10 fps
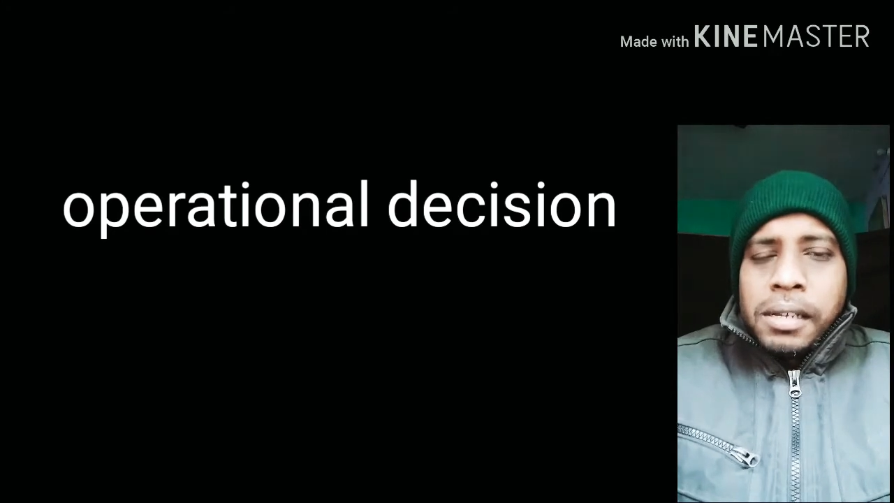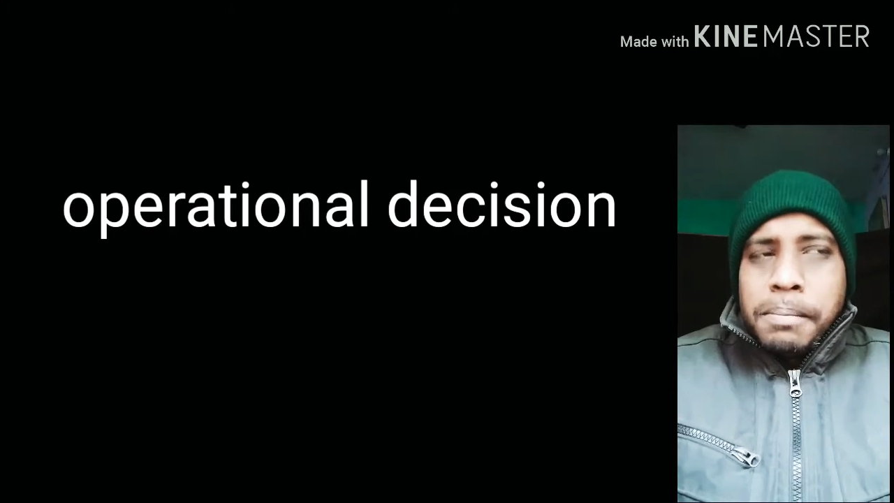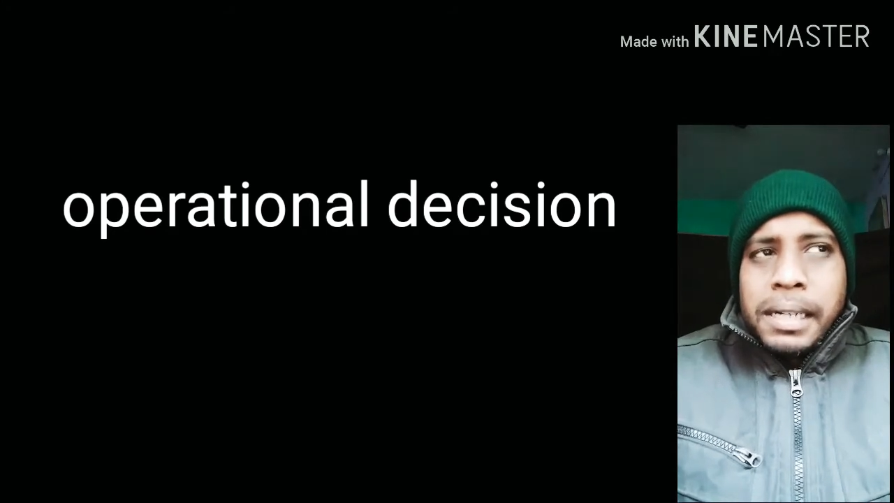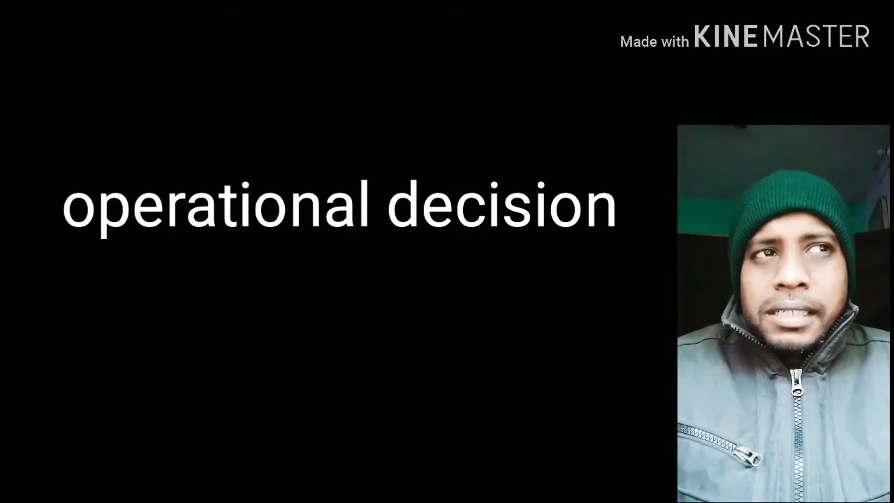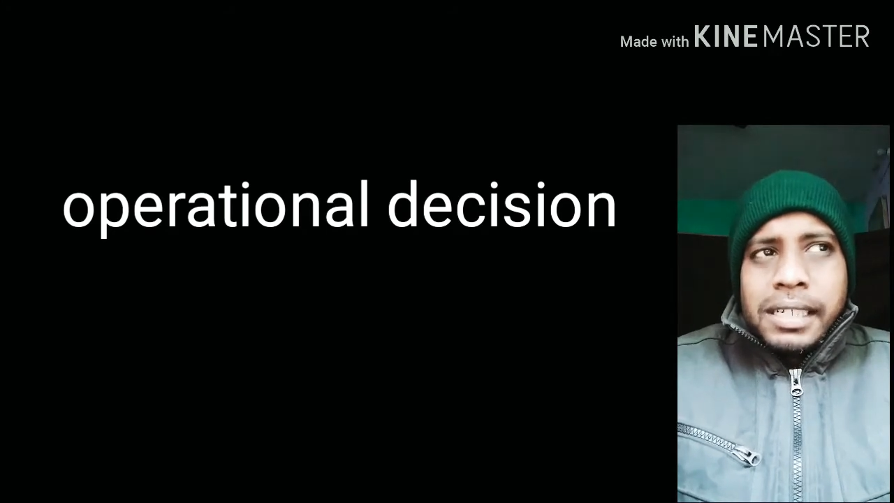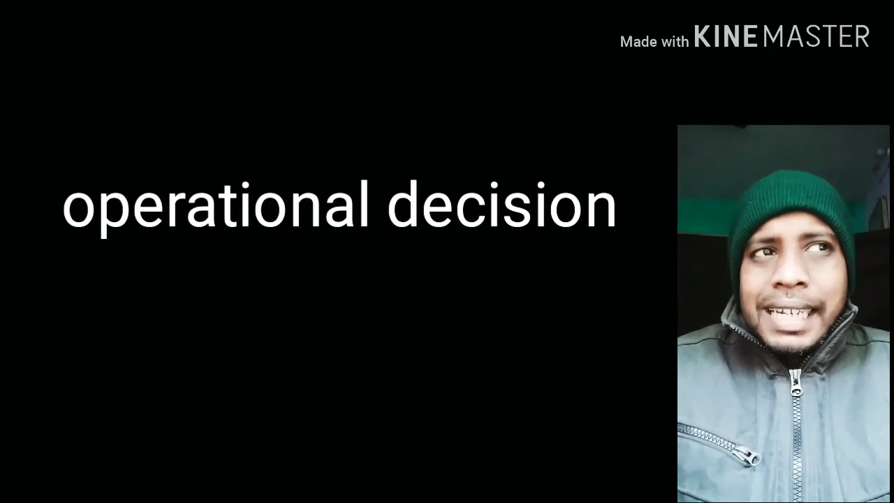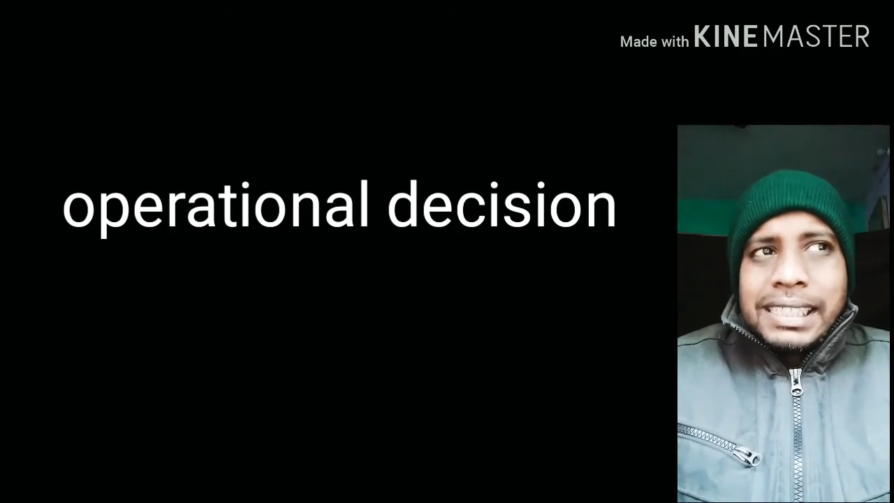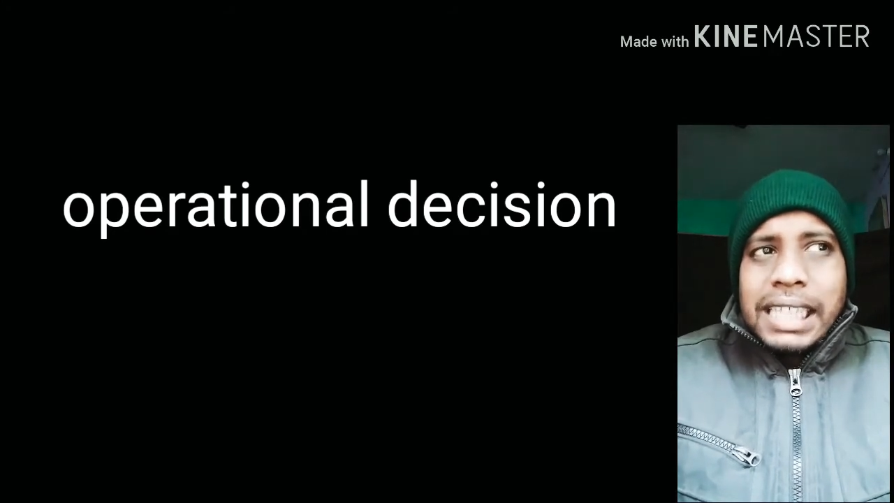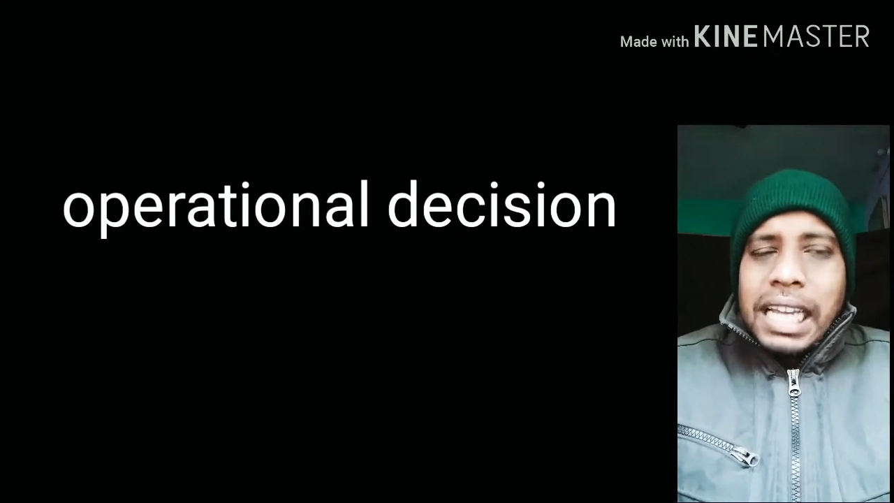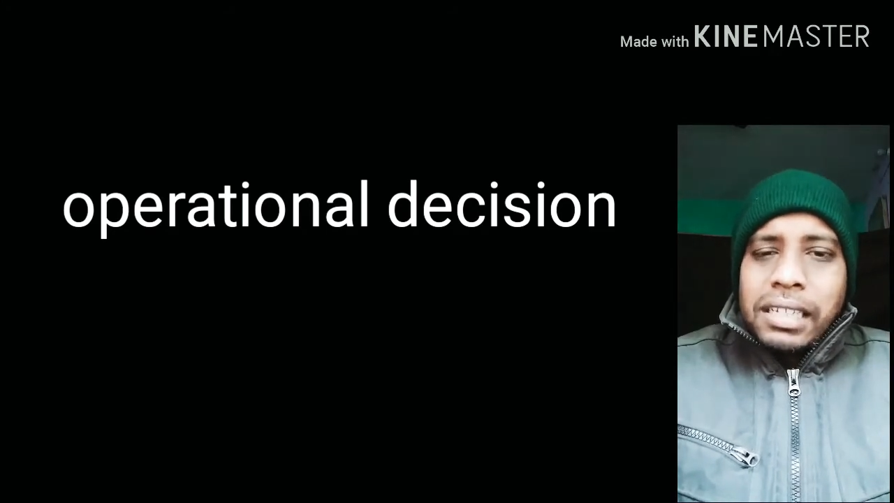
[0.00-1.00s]
but less
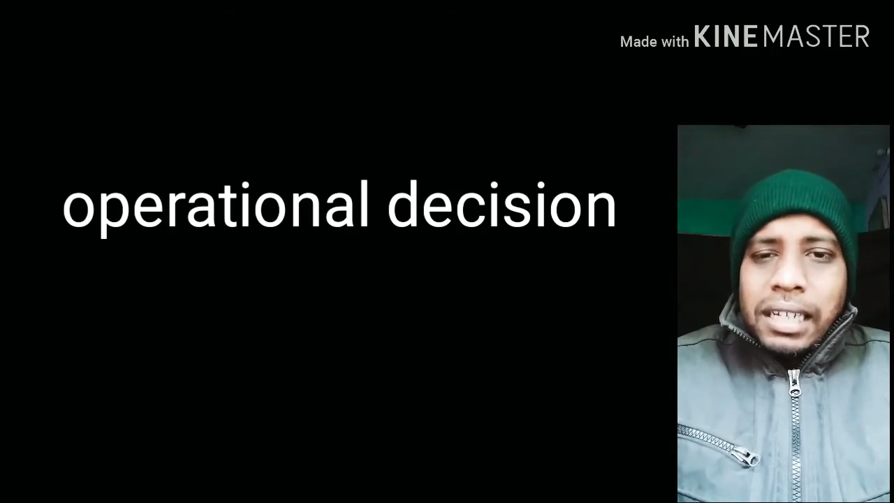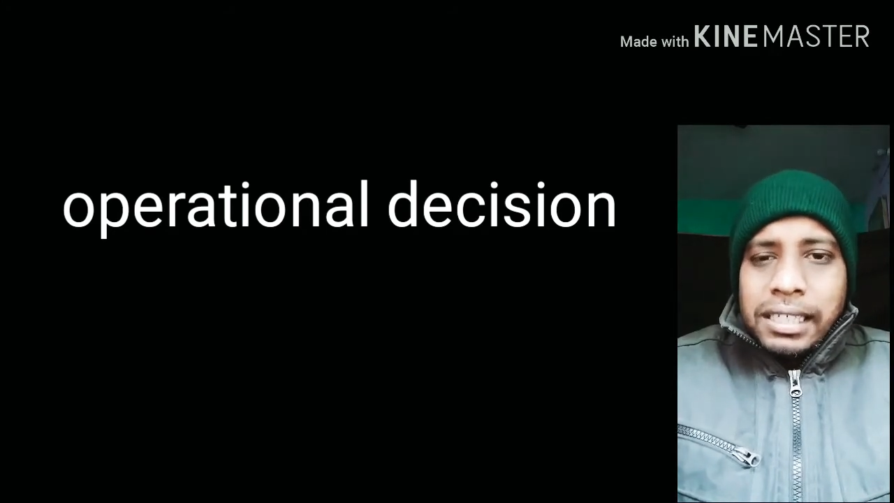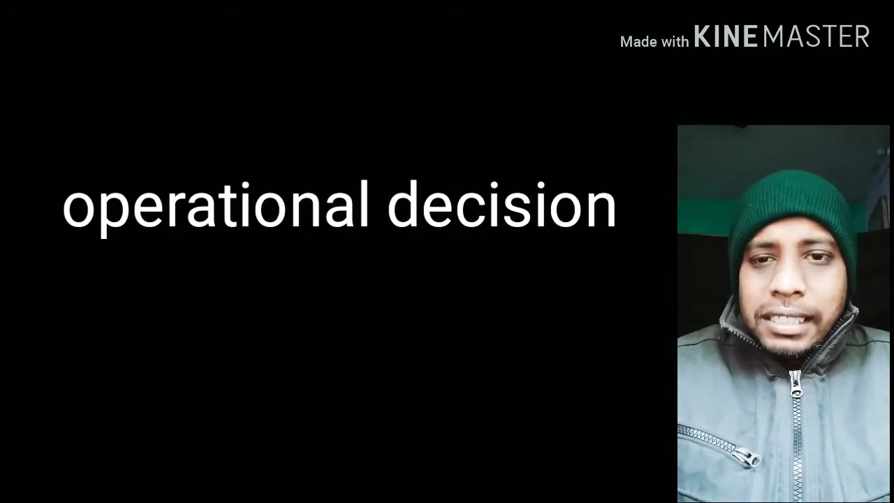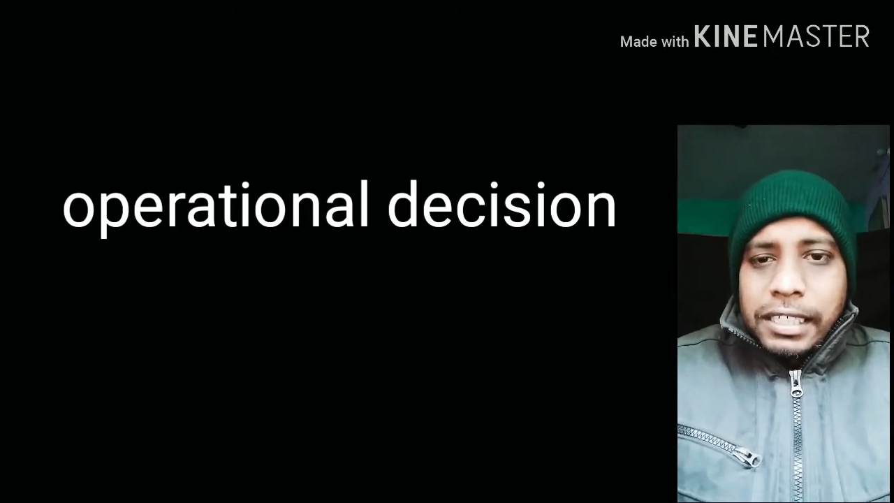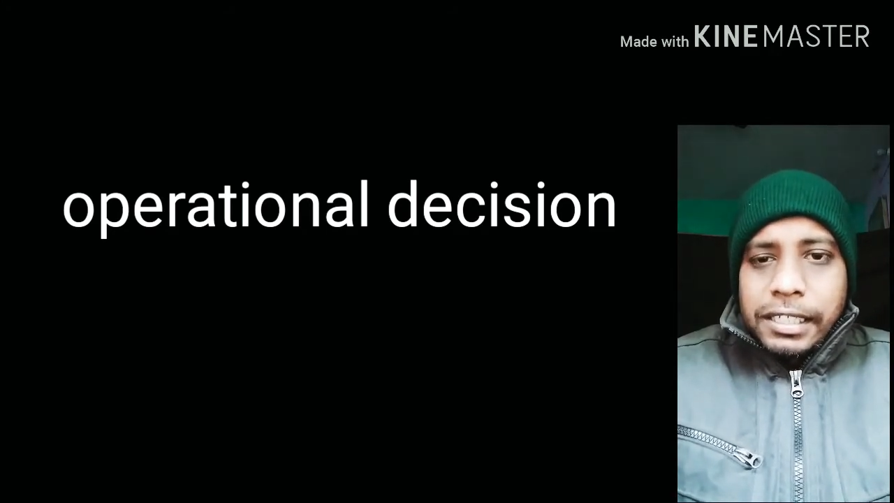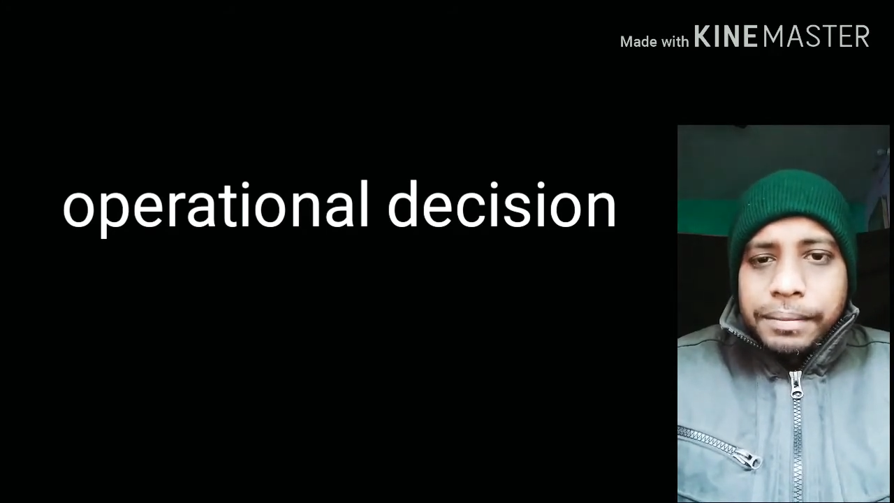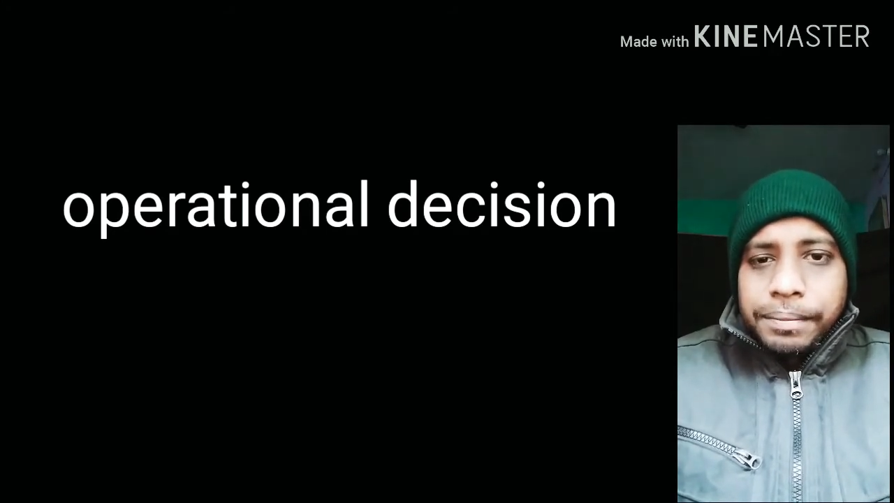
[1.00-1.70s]
than a year.